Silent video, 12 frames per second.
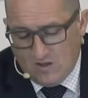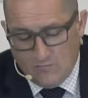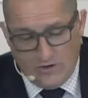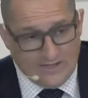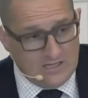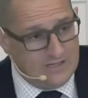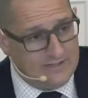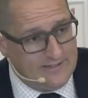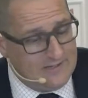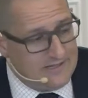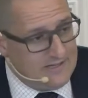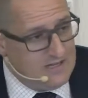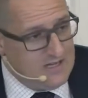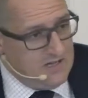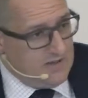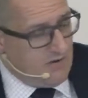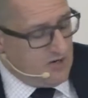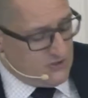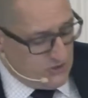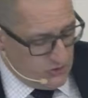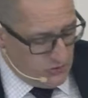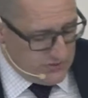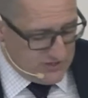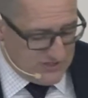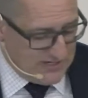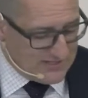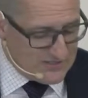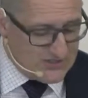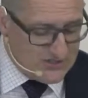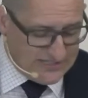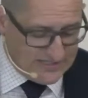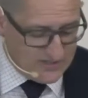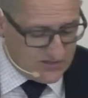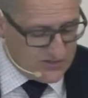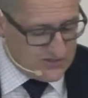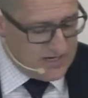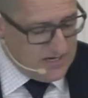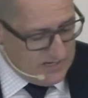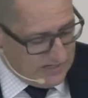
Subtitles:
Very clearly, there are two distinct scenes